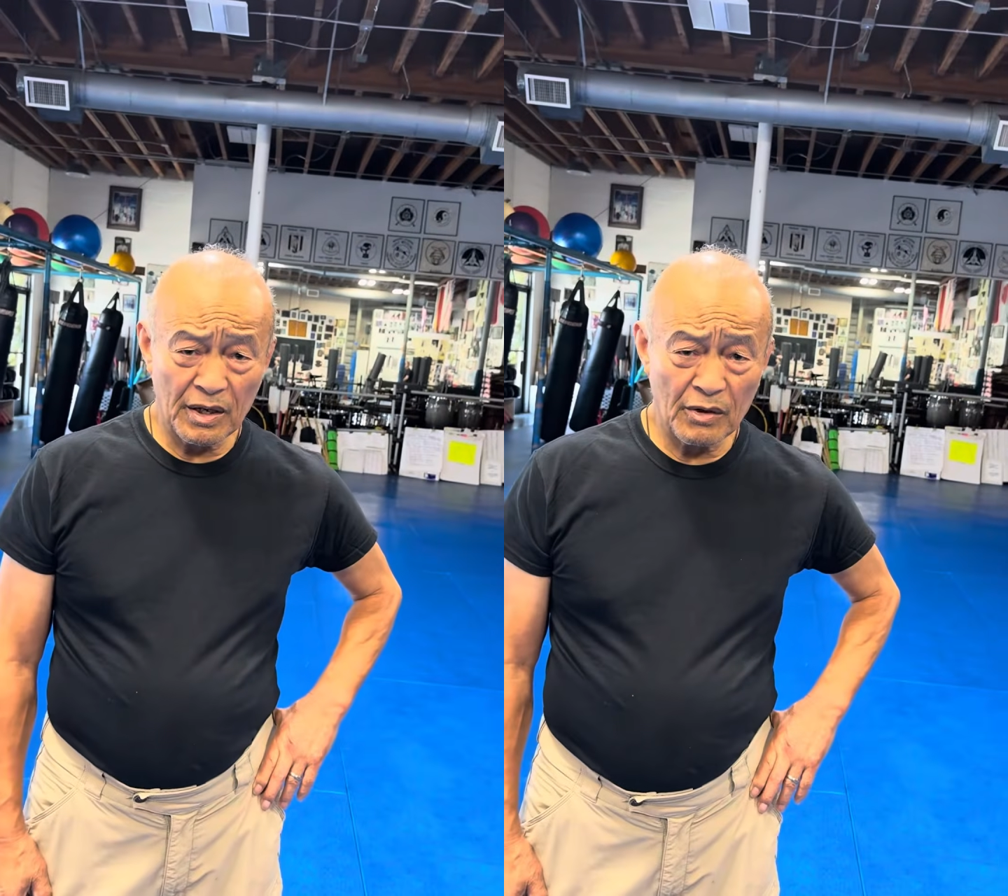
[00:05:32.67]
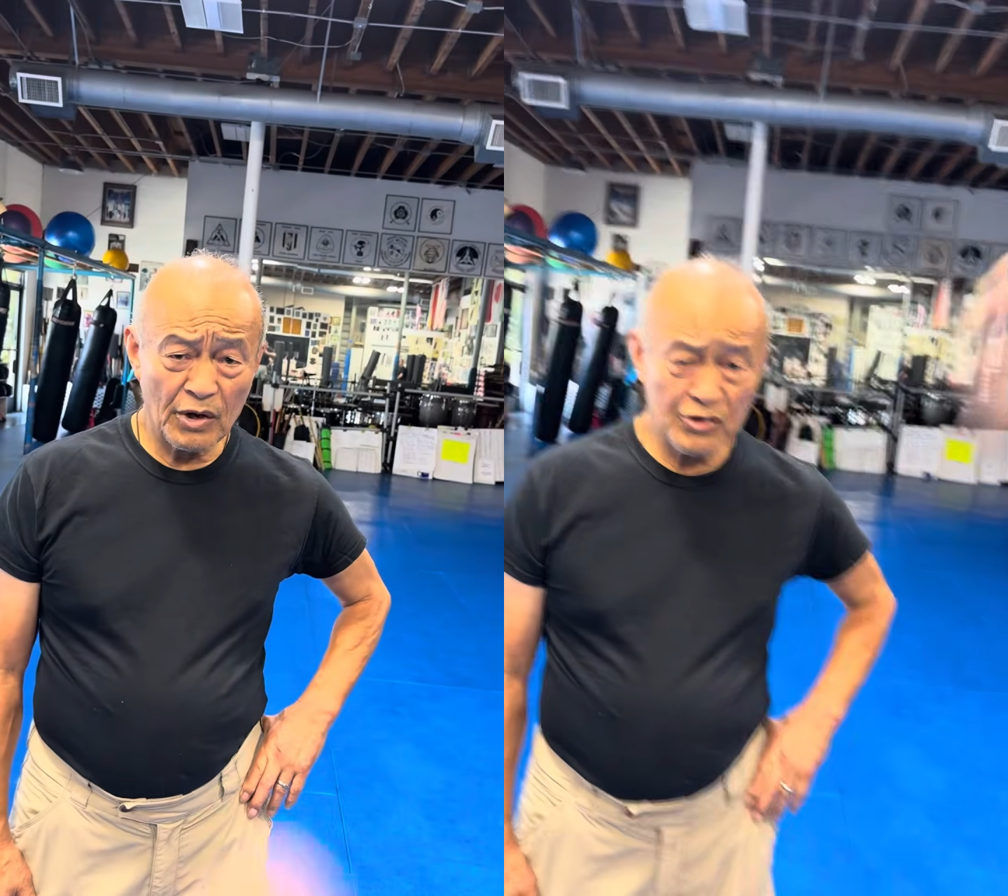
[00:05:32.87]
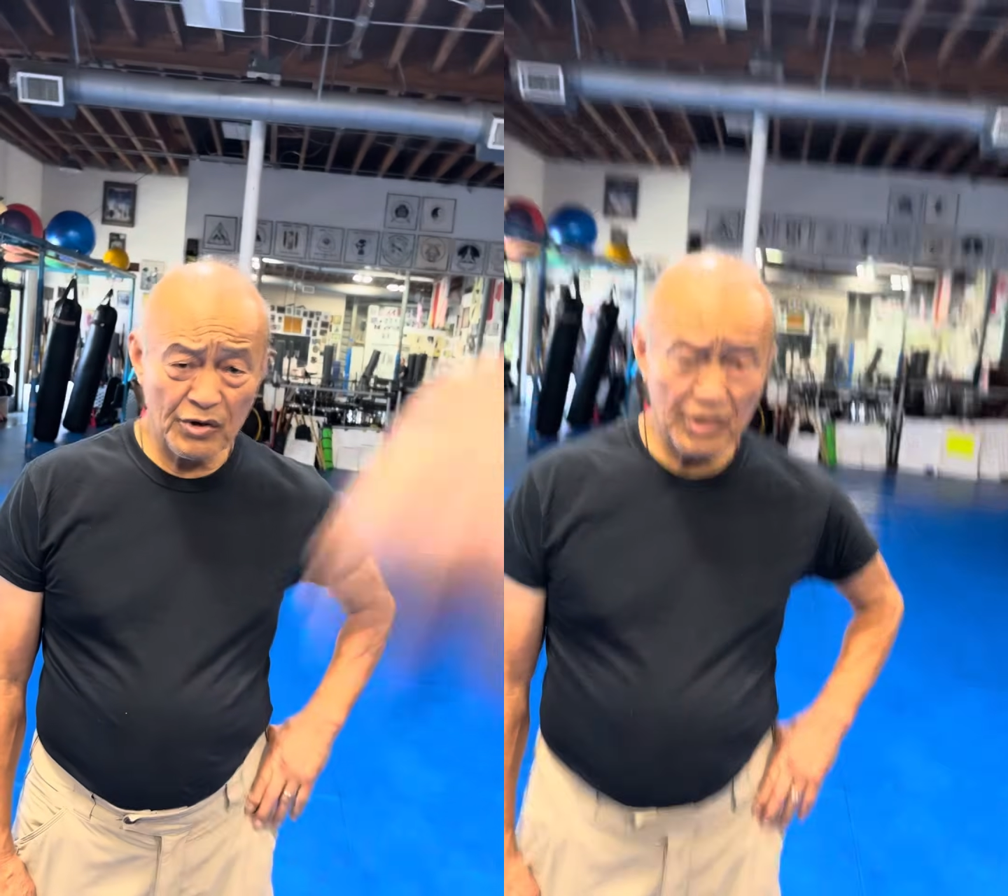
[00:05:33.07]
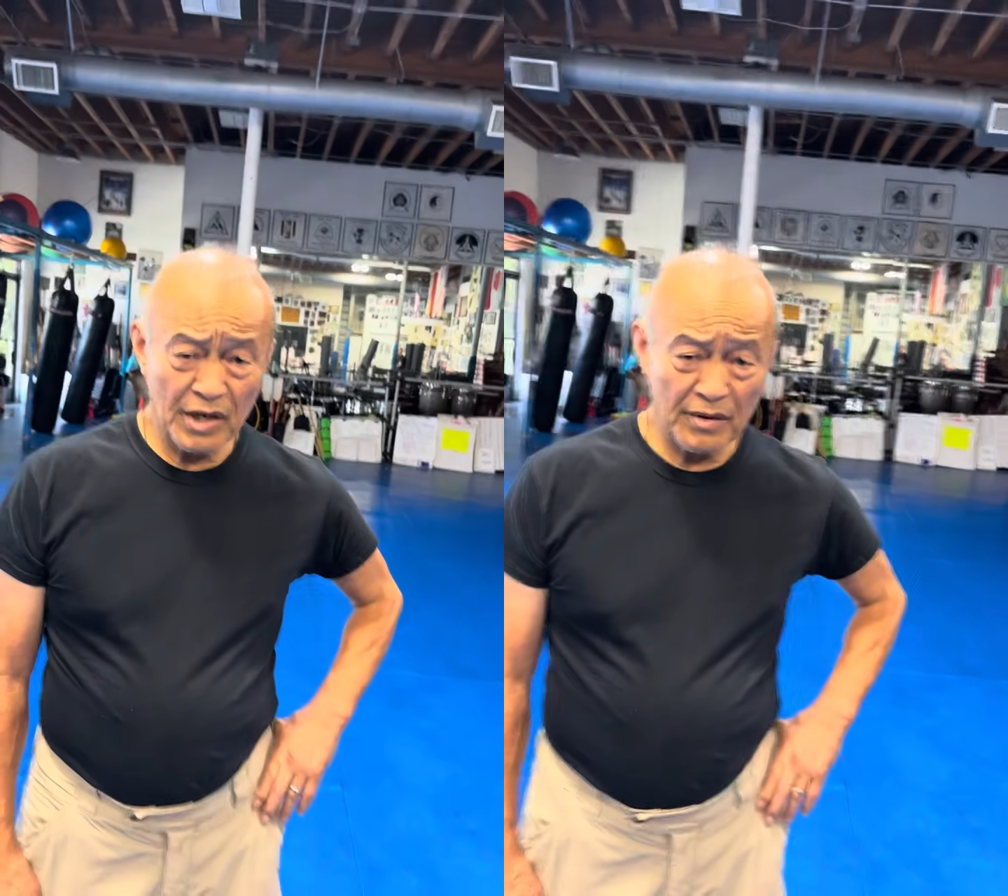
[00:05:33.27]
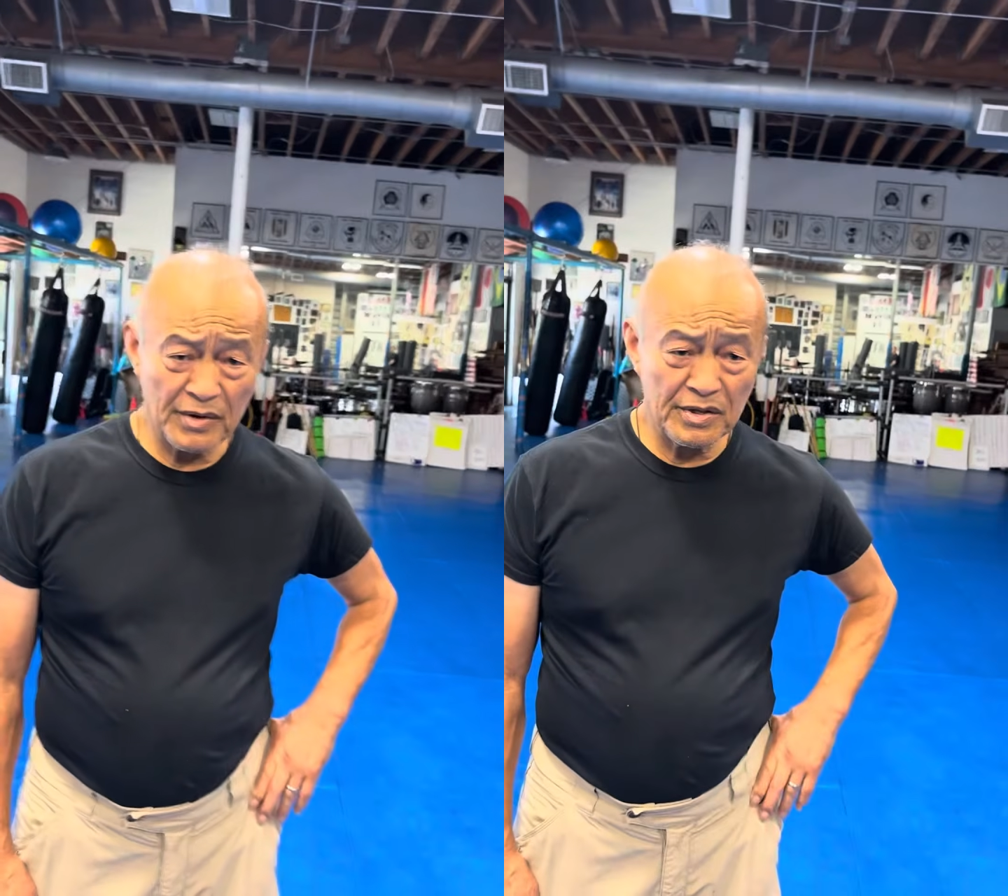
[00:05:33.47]
Gua choi, yeah.
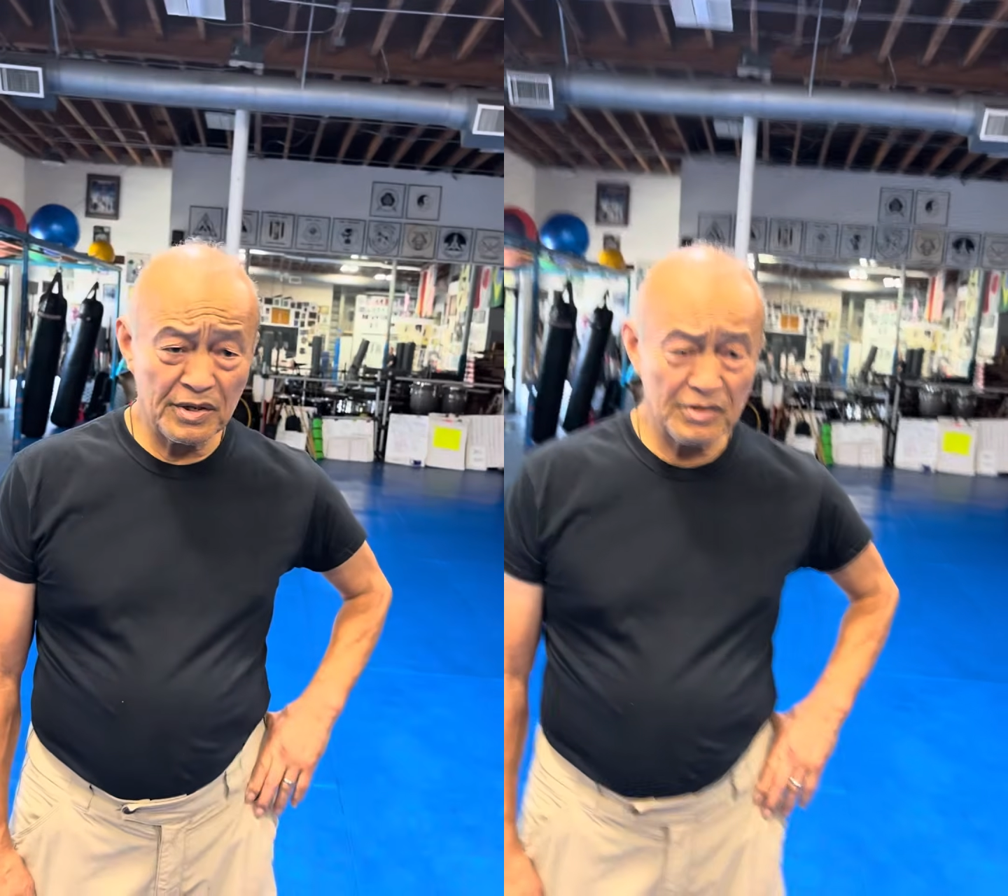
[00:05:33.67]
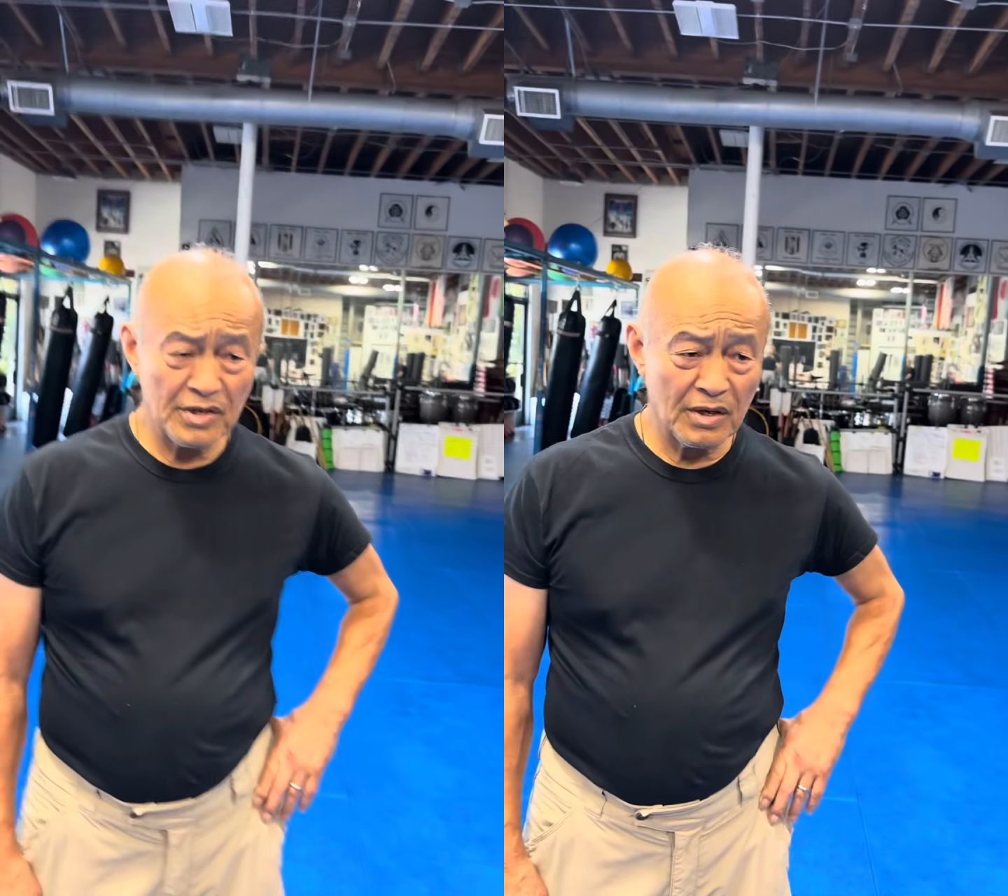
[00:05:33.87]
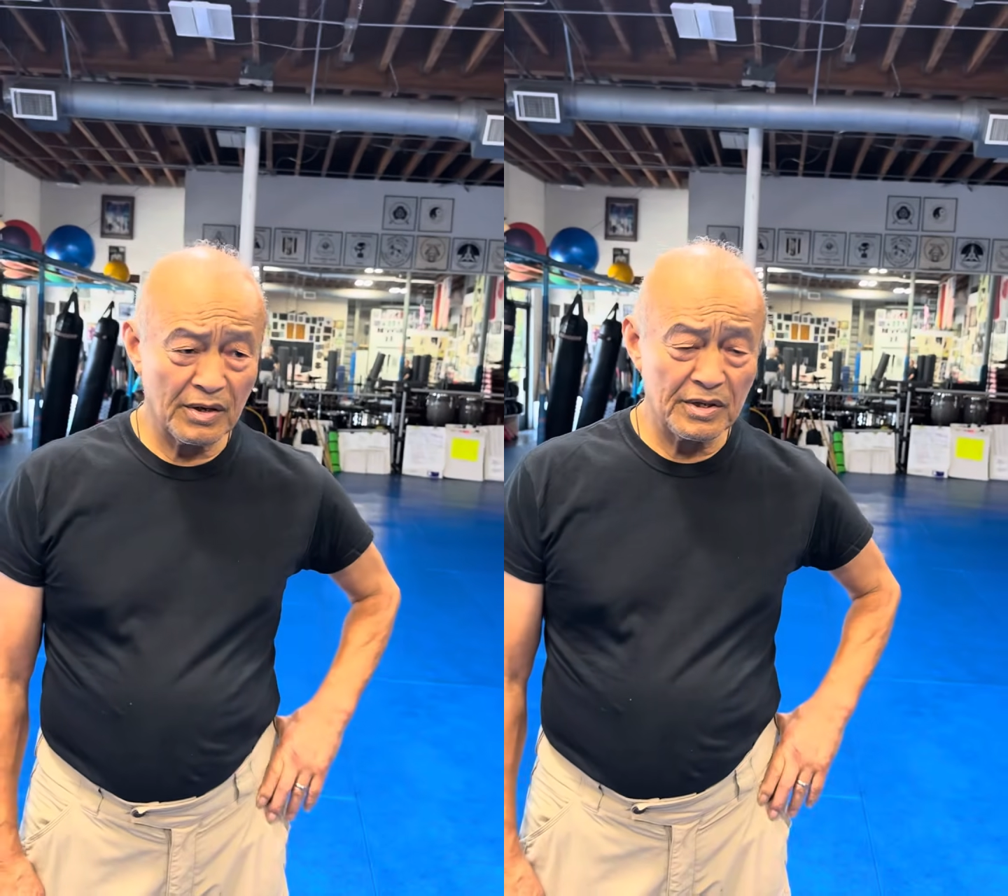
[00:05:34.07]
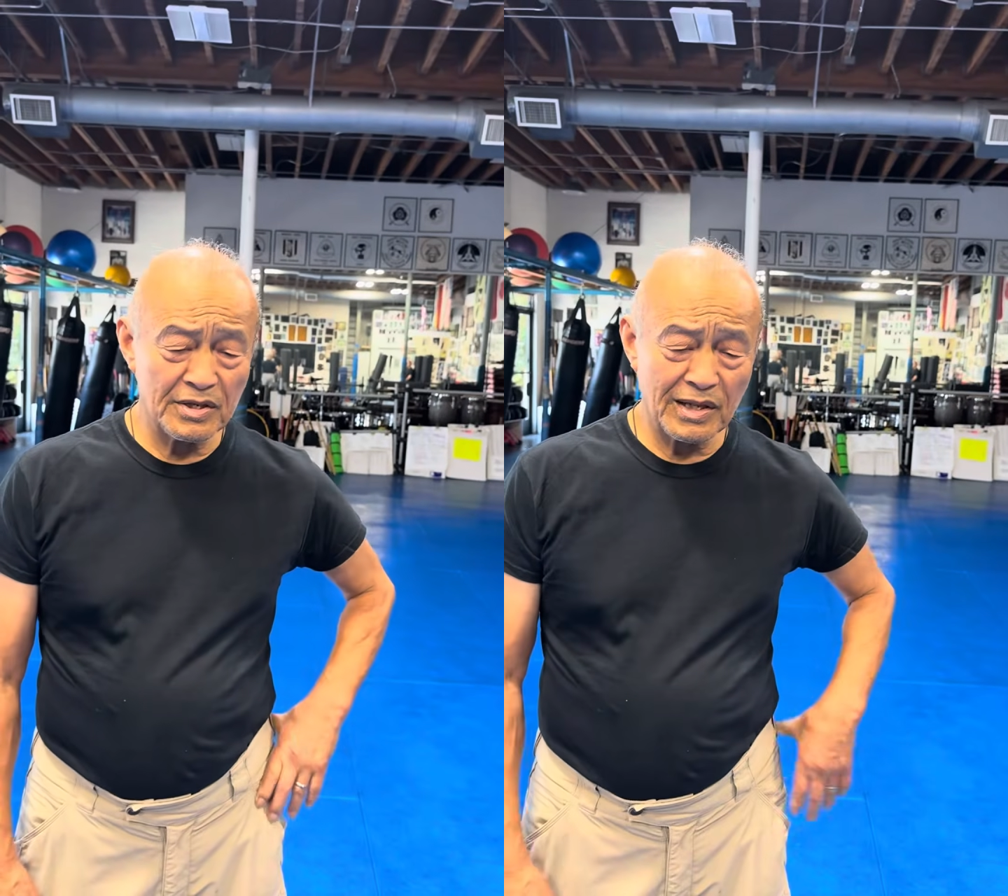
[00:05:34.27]
He does a